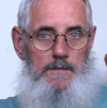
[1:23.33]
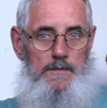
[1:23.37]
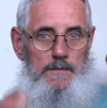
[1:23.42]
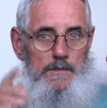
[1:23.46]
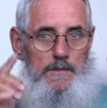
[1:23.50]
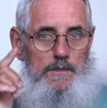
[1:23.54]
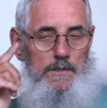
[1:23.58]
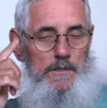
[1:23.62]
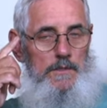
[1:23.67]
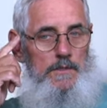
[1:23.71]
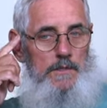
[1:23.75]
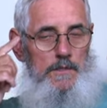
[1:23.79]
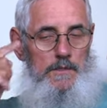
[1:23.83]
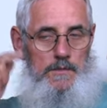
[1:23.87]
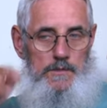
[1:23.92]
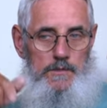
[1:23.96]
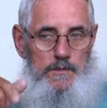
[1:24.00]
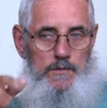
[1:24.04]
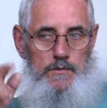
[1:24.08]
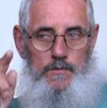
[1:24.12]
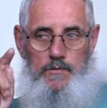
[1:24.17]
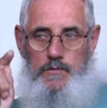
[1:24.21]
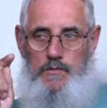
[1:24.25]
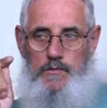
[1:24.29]

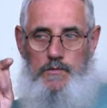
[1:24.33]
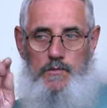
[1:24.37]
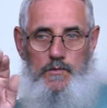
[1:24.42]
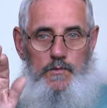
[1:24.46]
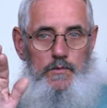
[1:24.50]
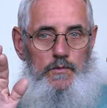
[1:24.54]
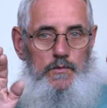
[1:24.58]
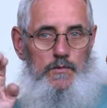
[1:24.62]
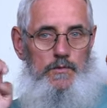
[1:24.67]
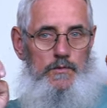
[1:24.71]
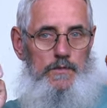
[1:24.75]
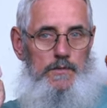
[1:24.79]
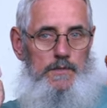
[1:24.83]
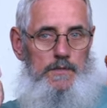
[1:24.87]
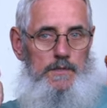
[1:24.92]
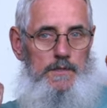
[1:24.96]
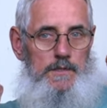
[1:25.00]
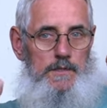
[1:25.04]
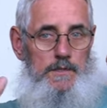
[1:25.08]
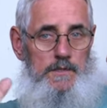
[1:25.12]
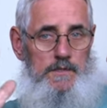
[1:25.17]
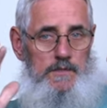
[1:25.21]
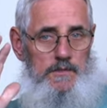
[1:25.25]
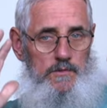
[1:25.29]

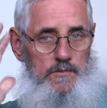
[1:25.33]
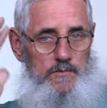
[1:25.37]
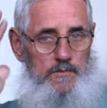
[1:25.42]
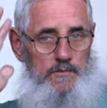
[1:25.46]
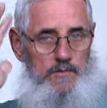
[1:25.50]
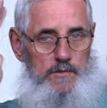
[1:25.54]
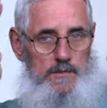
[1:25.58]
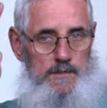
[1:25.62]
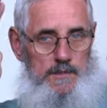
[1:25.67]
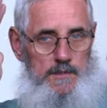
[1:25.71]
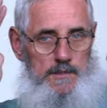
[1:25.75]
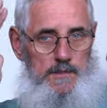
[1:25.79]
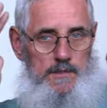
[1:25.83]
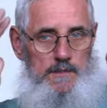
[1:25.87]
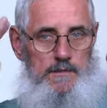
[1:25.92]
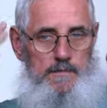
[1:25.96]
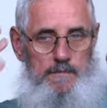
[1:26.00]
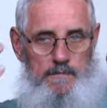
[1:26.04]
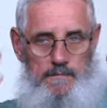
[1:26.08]
Nobody speaks.